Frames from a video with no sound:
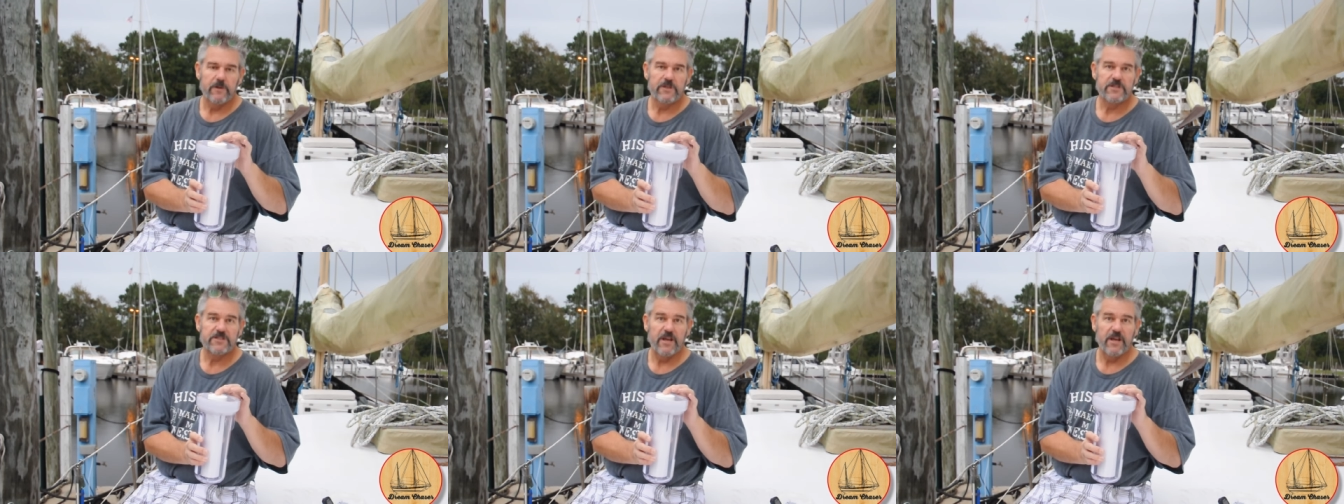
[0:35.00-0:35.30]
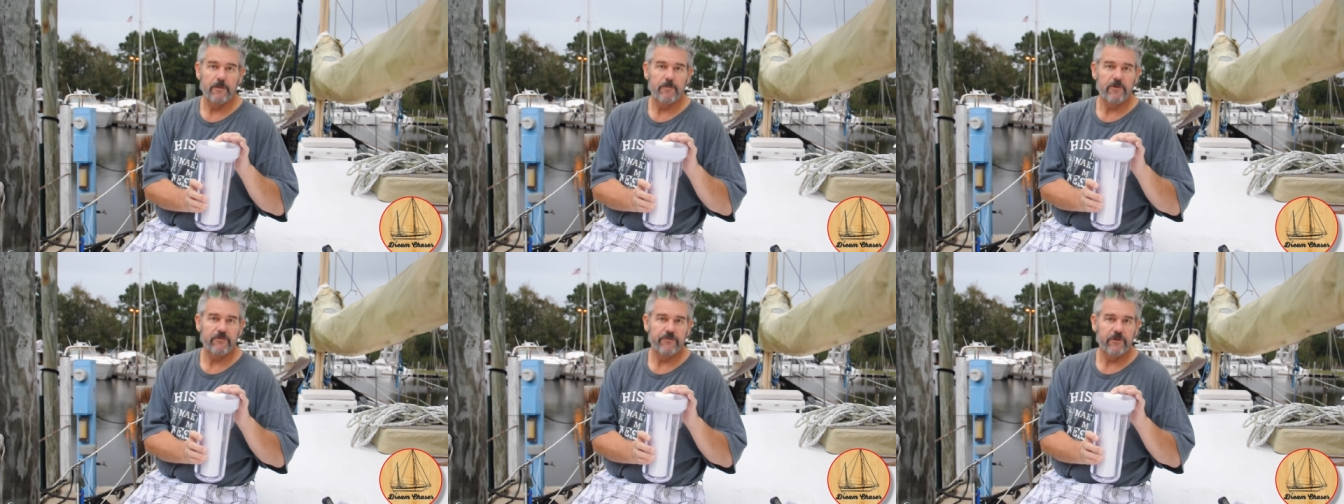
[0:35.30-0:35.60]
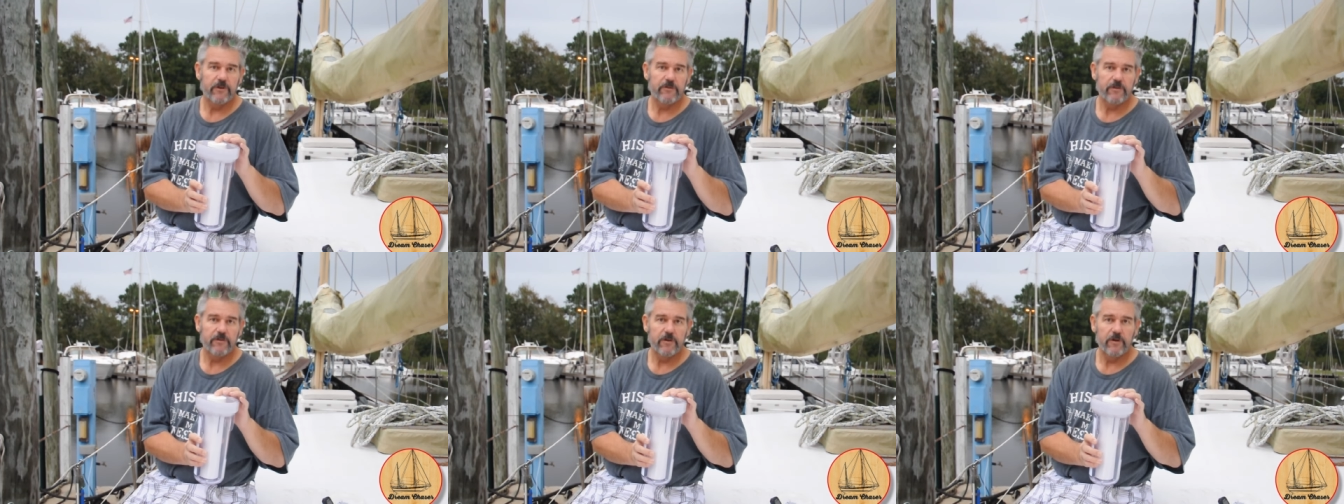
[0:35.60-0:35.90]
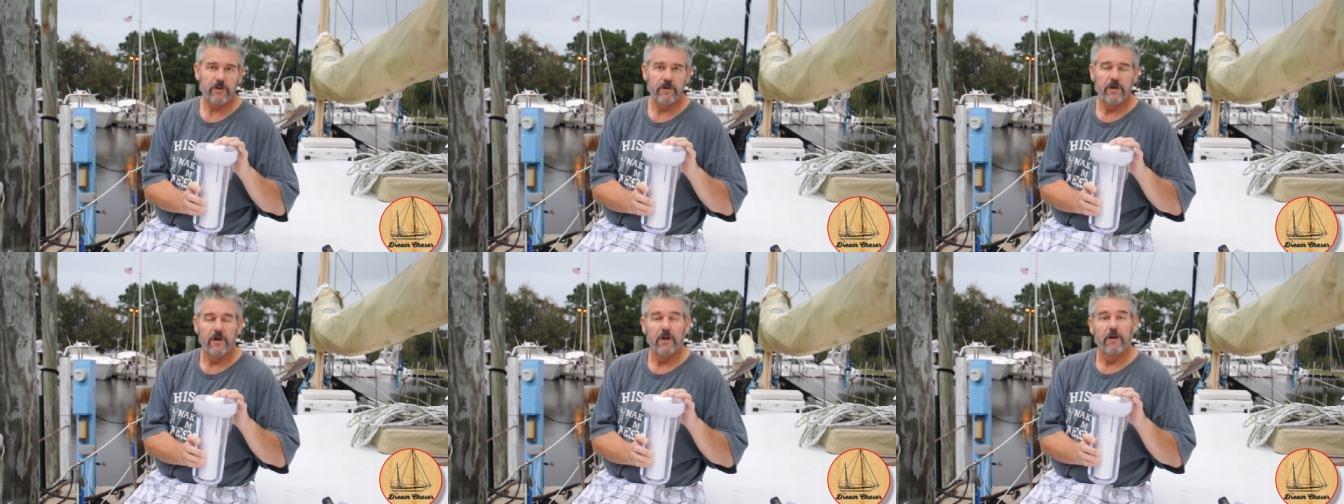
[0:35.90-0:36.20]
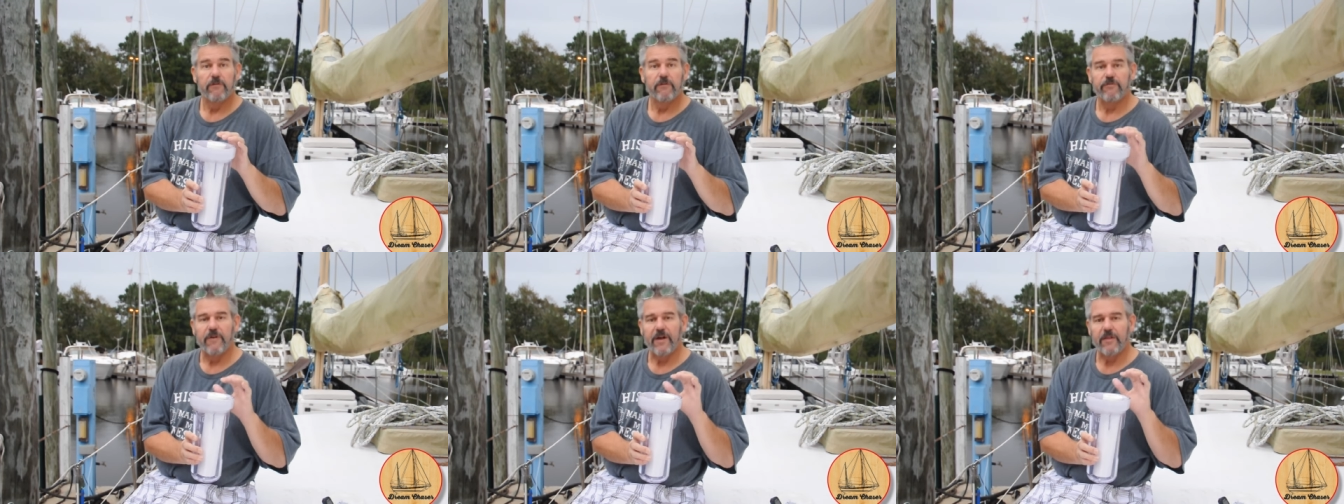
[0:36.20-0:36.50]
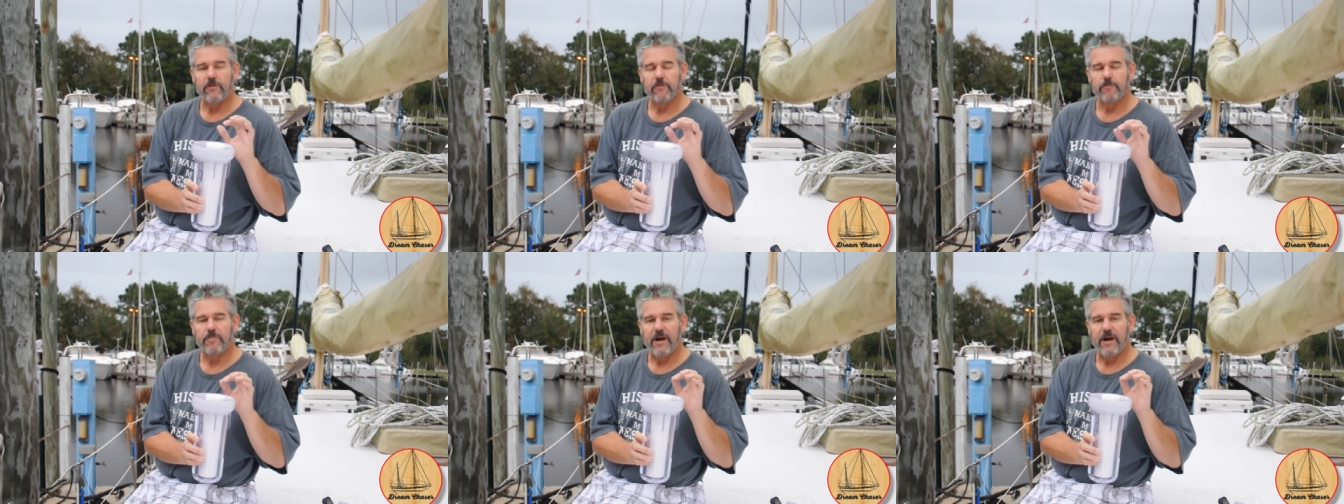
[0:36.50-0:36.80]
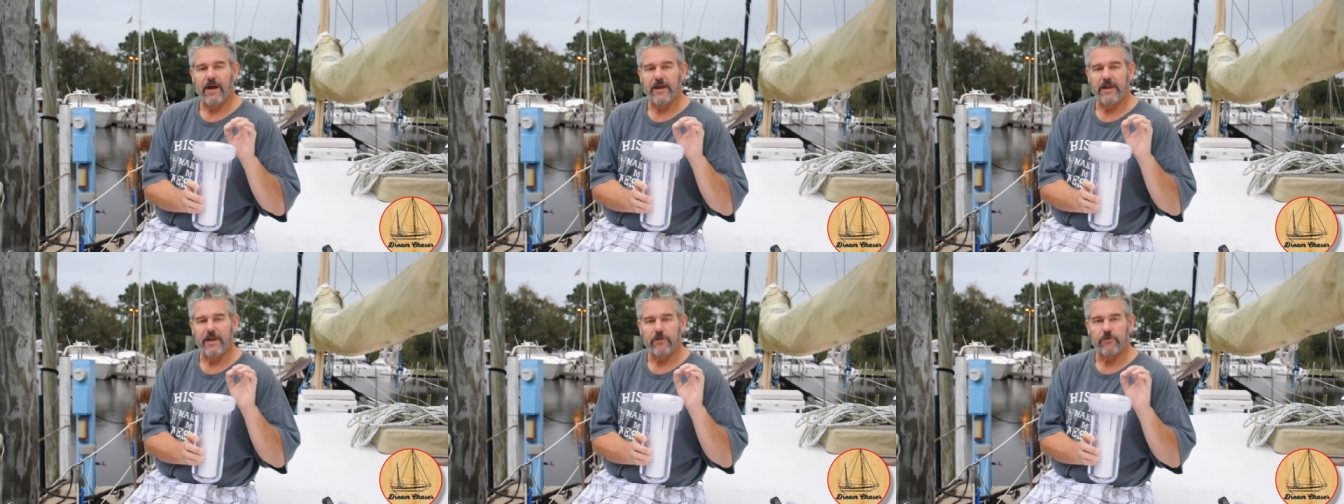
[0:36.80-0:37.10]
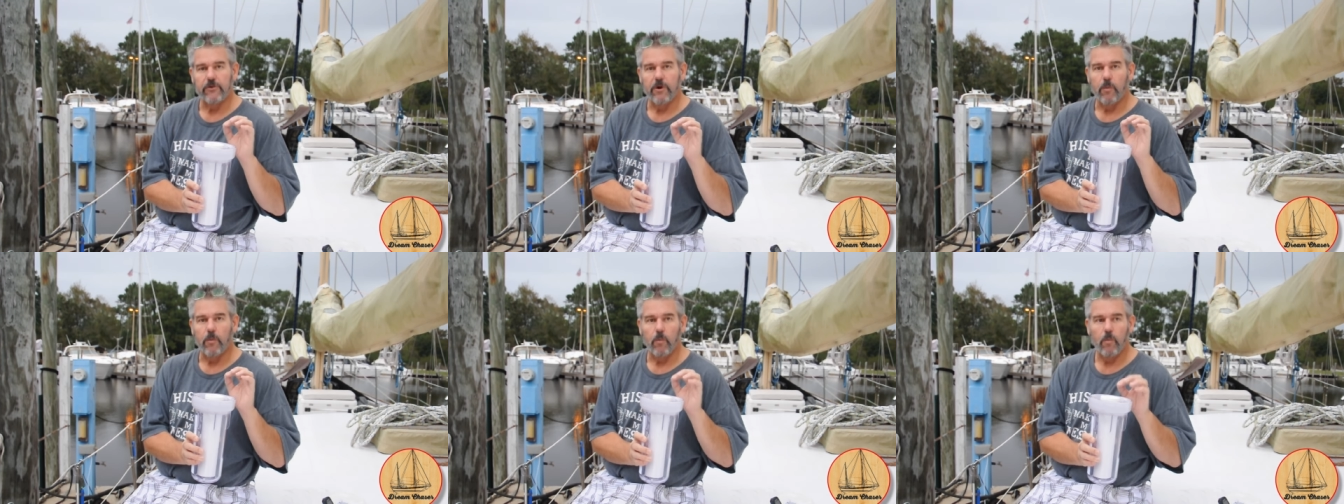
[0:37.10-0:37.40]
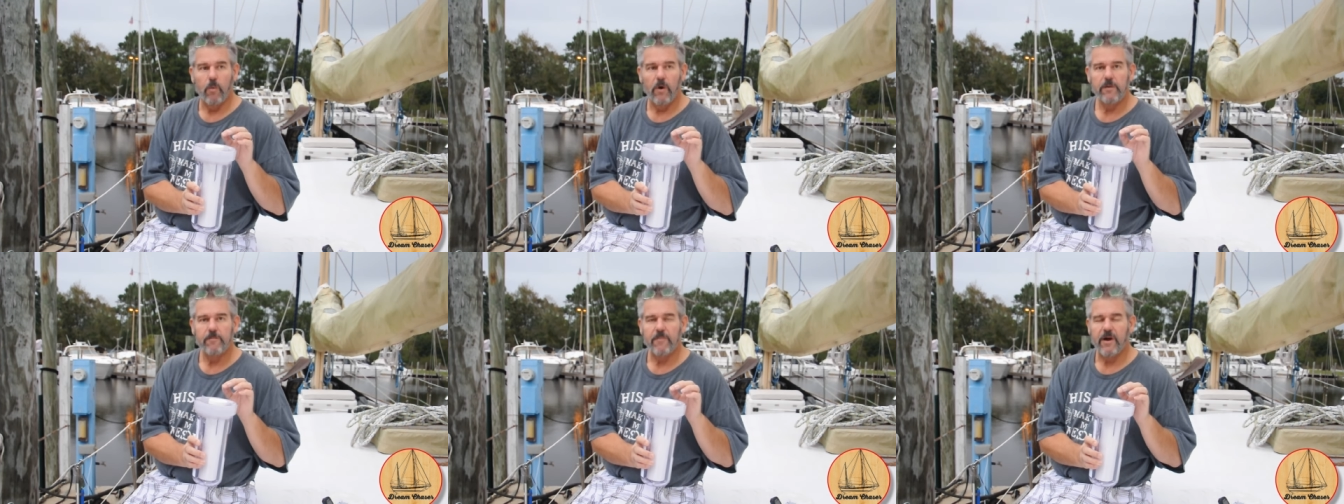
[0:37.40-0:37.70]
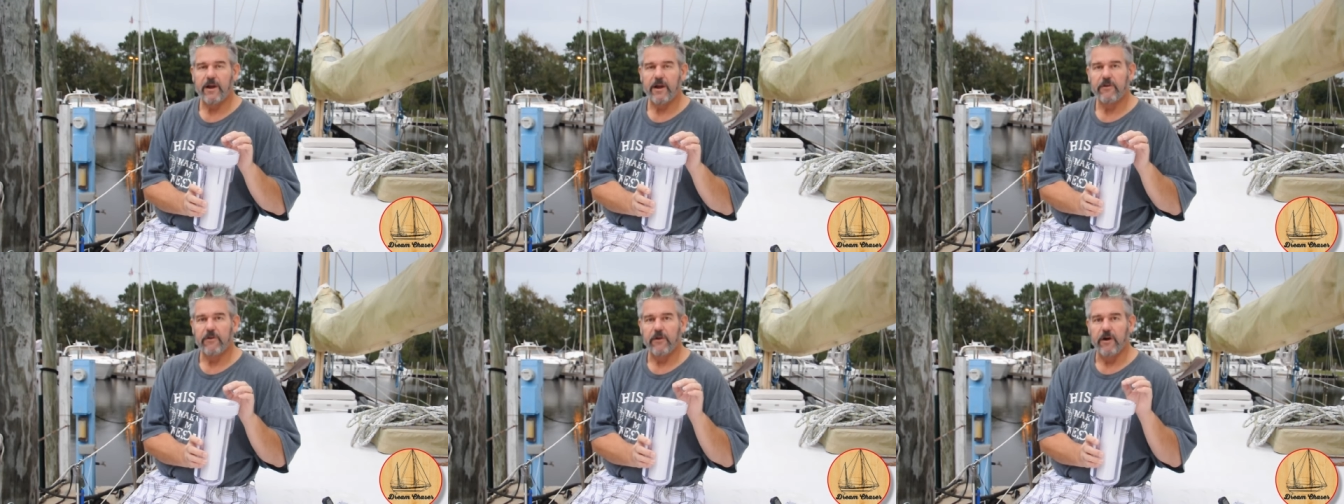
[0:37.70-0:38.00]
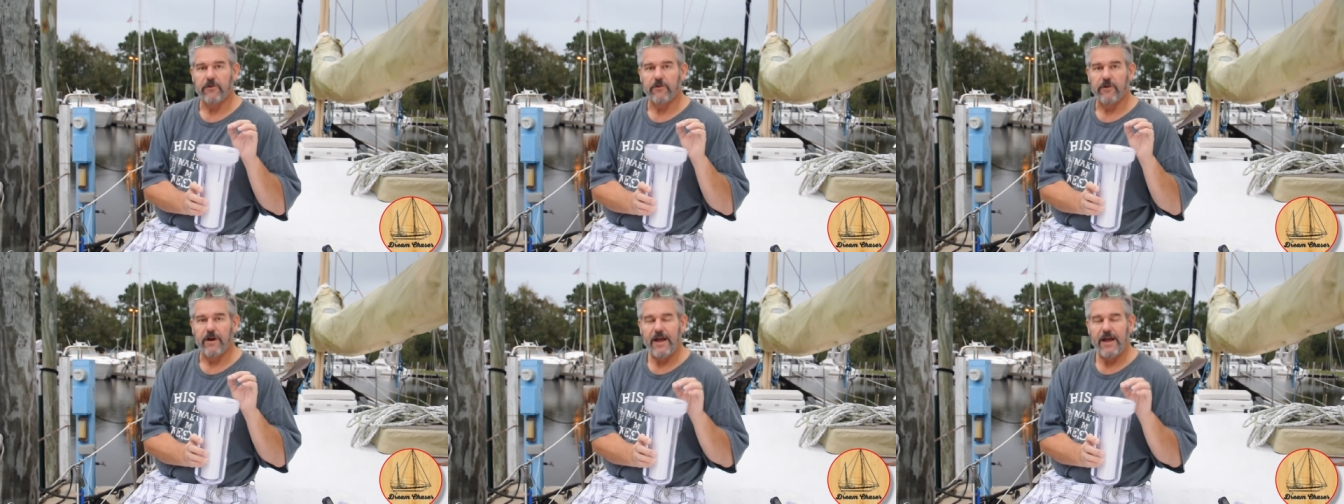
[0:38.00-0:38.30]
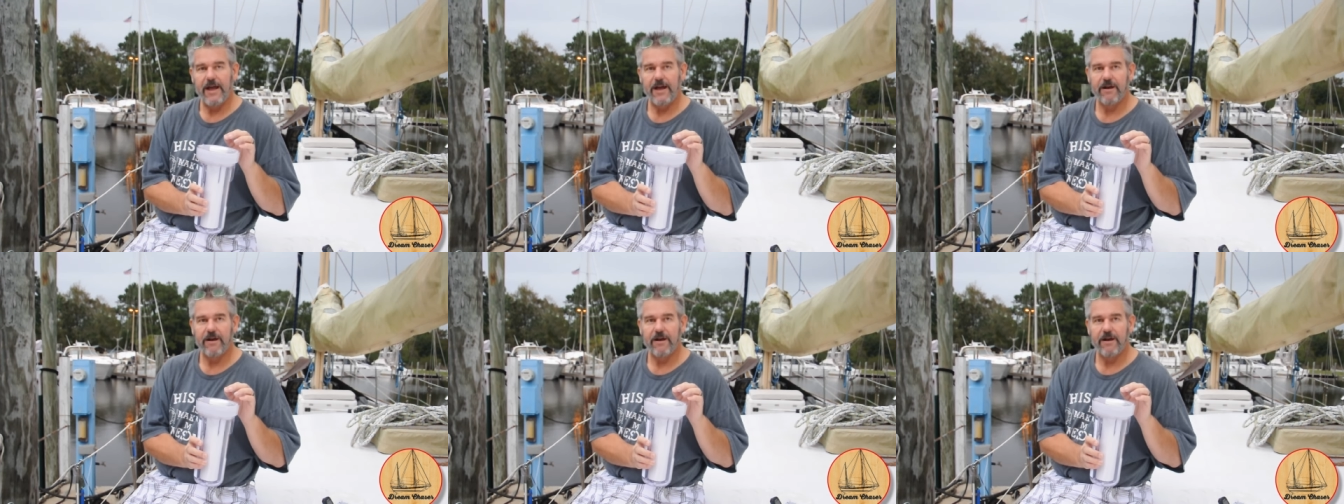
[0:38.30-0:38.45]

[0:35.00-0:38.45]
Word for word: sediment filter followed by either a 1 micron or a